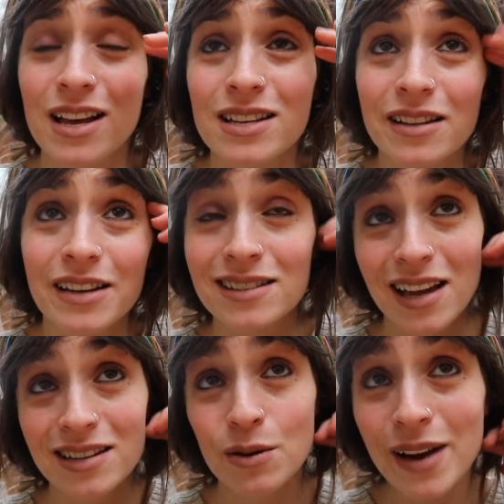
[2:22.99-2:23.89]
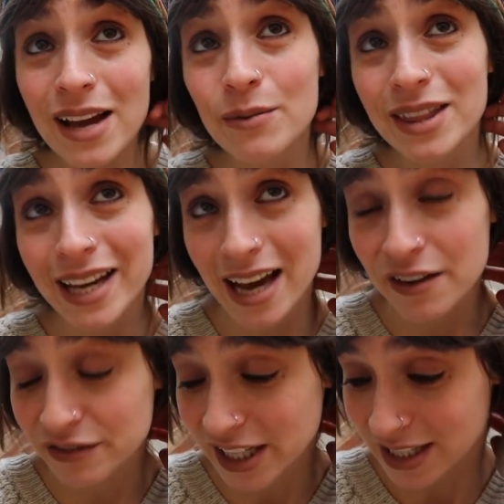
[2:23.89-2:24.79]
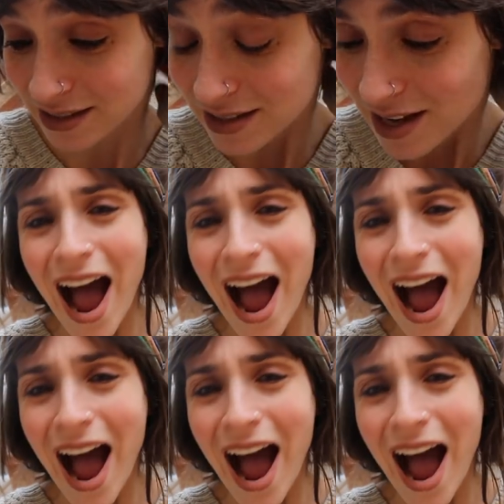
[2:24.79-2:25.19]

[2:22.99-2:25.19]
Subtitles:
So yes, I quit with the caffeine.